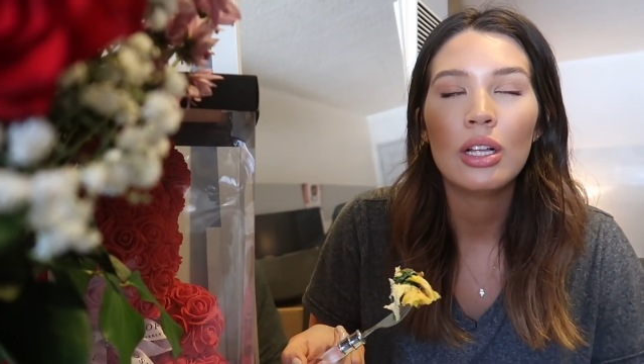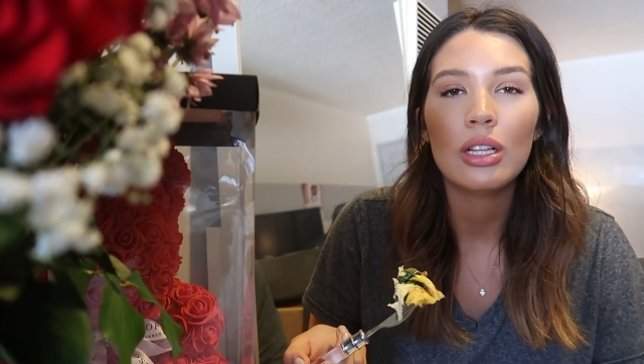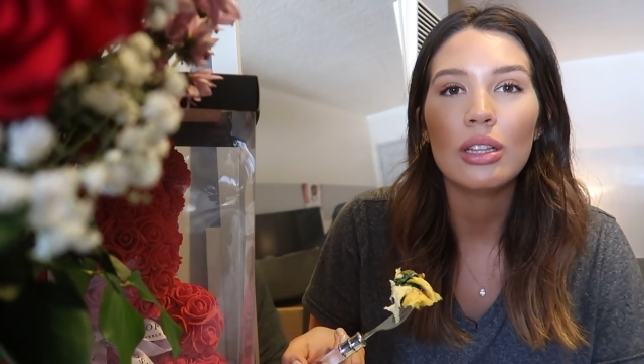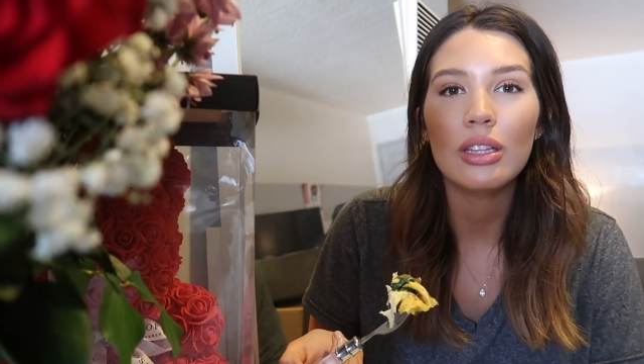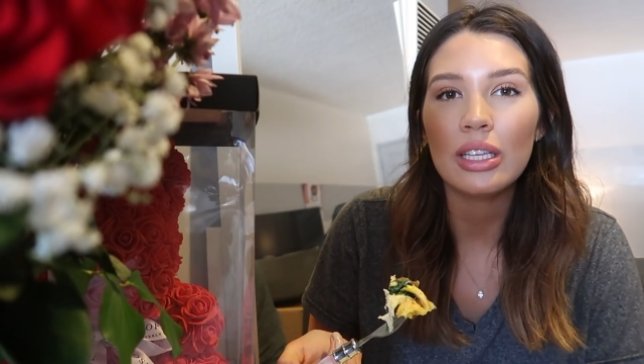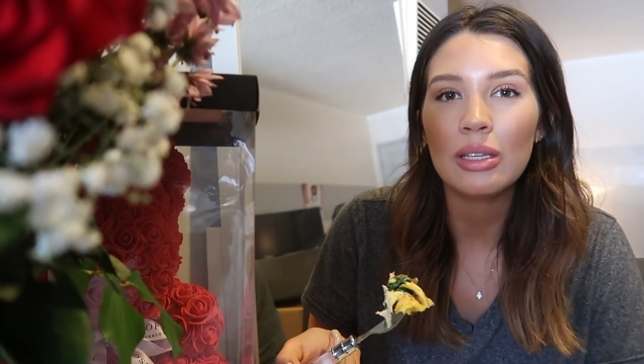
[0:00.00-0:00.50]

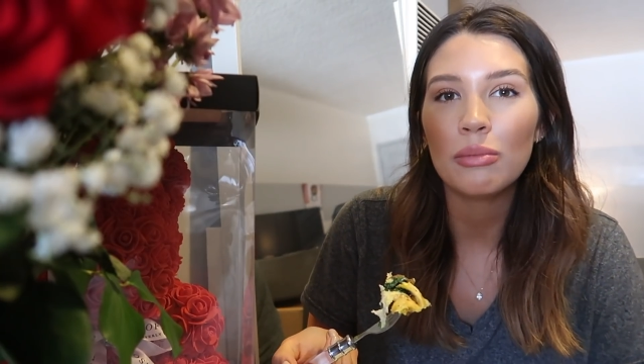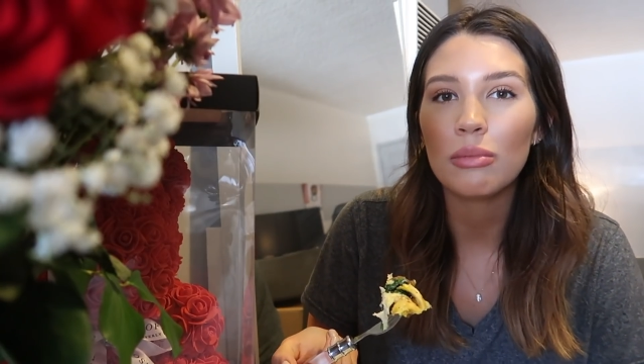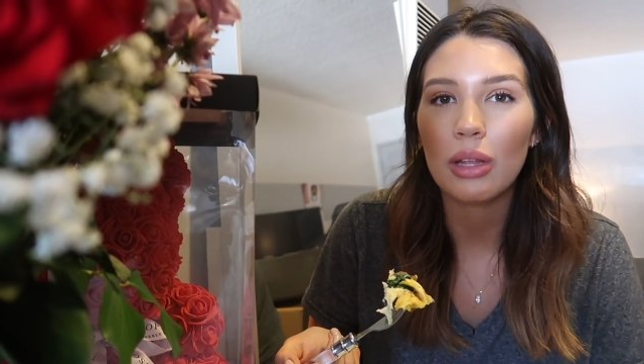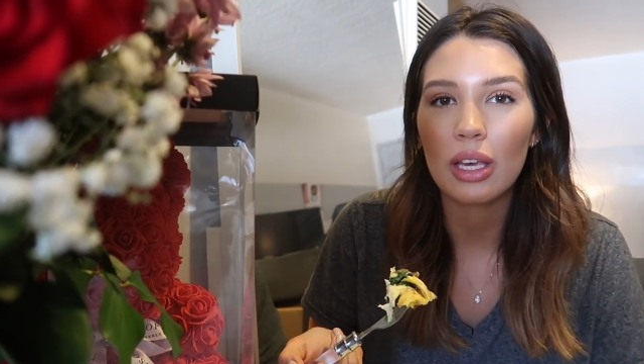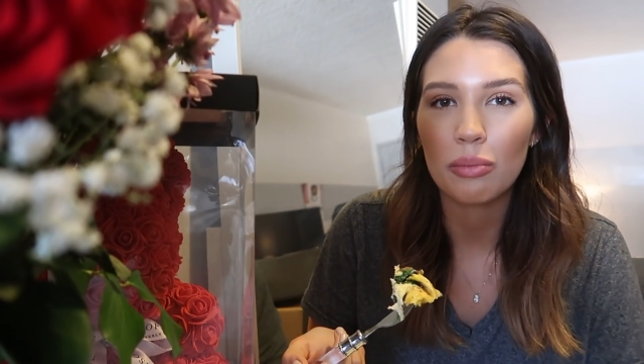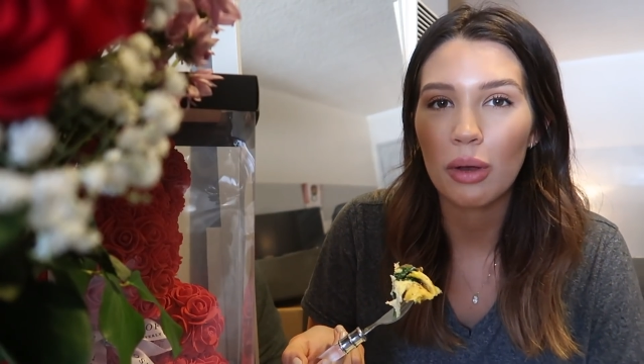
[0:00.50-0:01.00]
lean
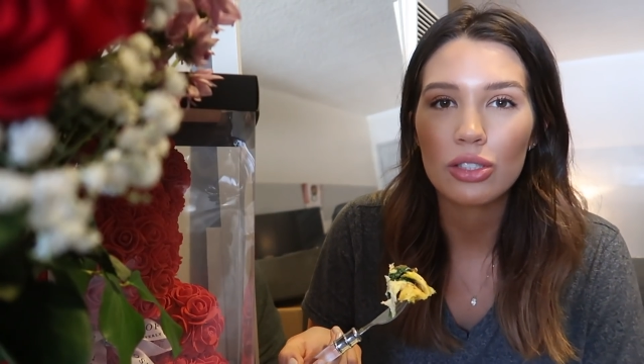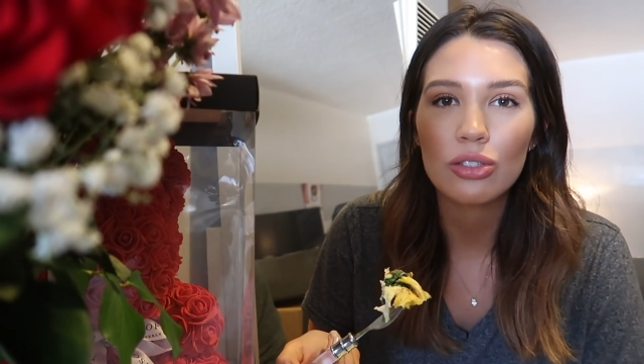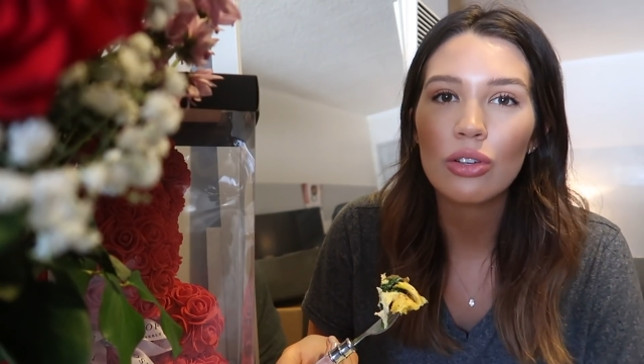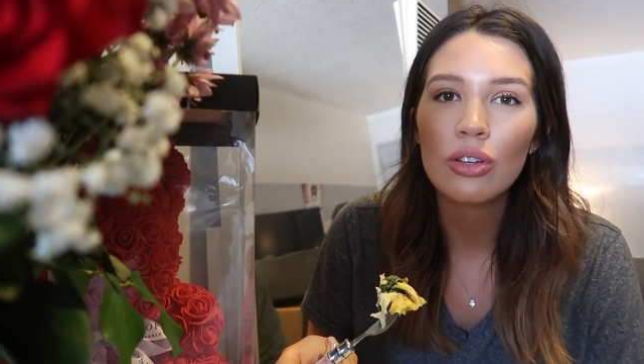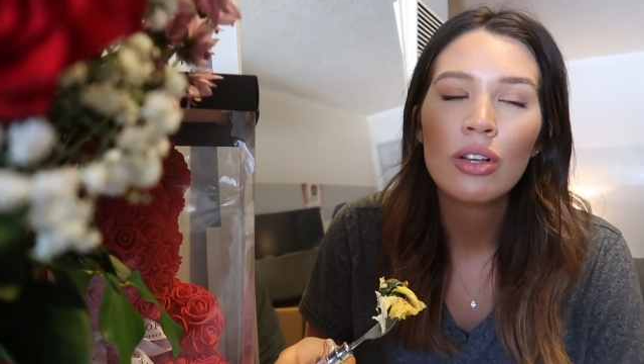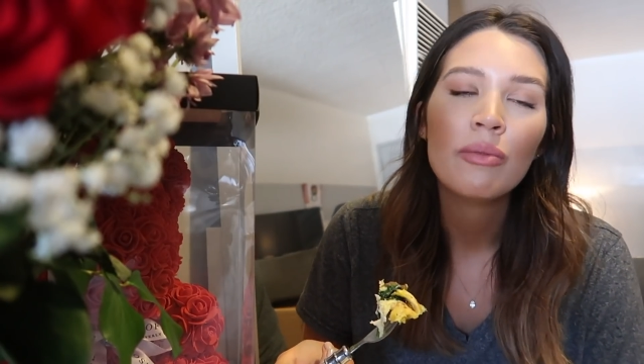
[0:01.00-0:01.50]
like
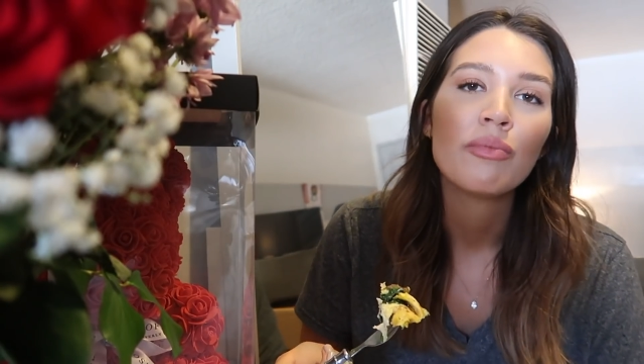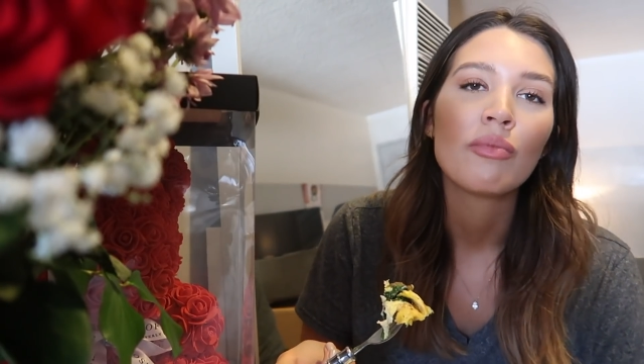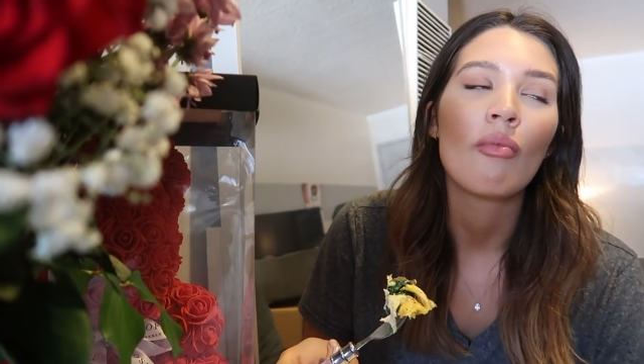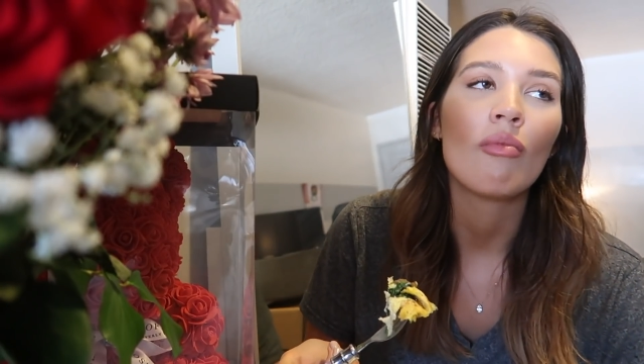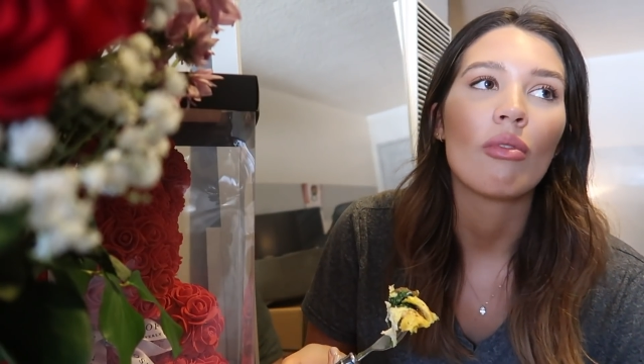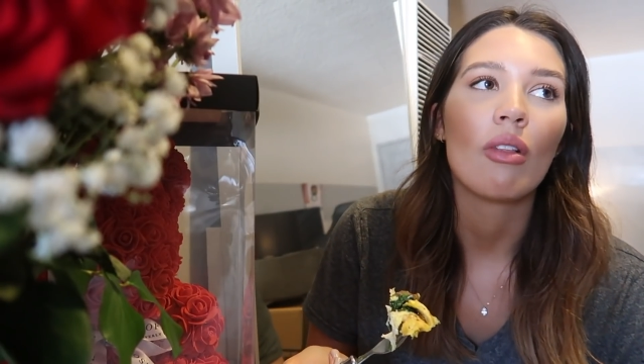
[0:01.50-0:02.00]
muscle.
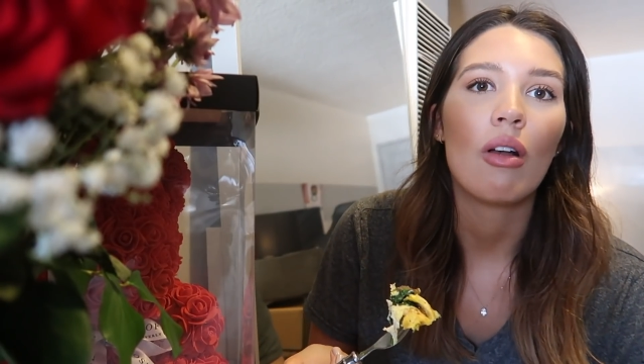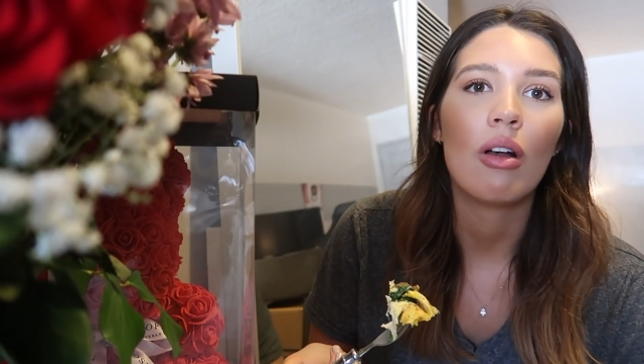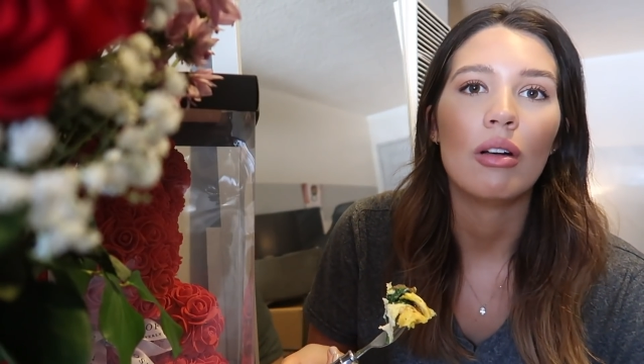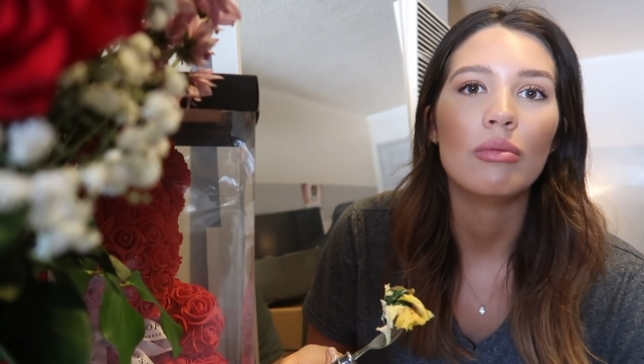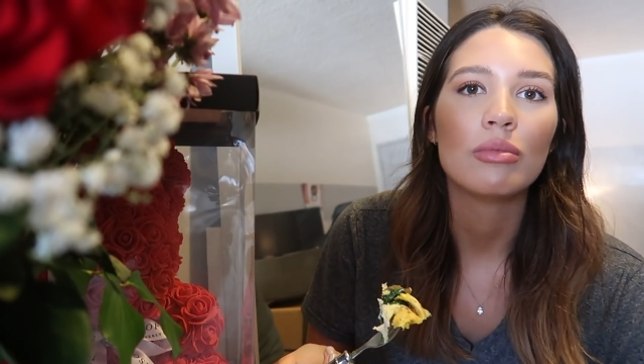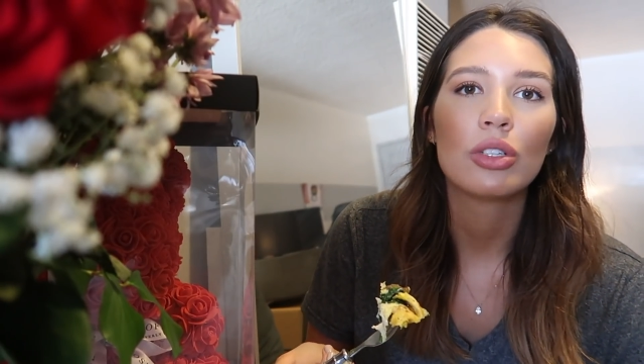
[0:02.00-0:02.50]

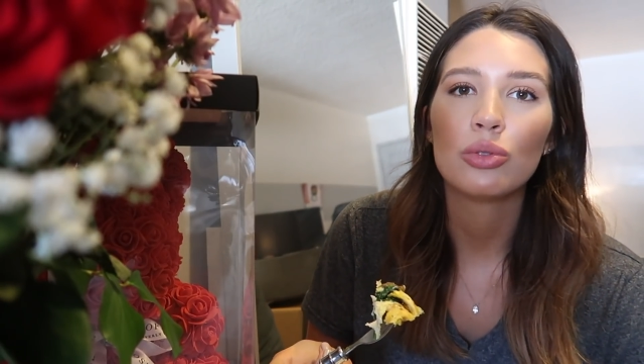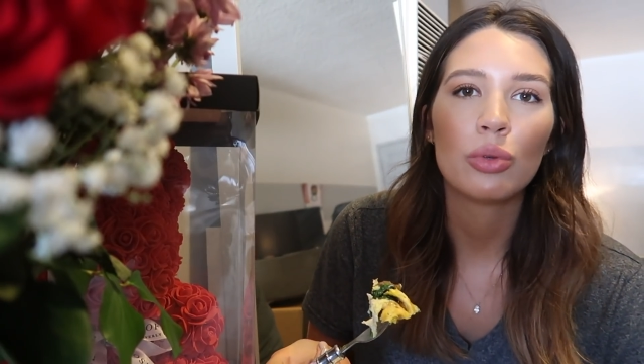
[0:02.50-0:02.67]
Because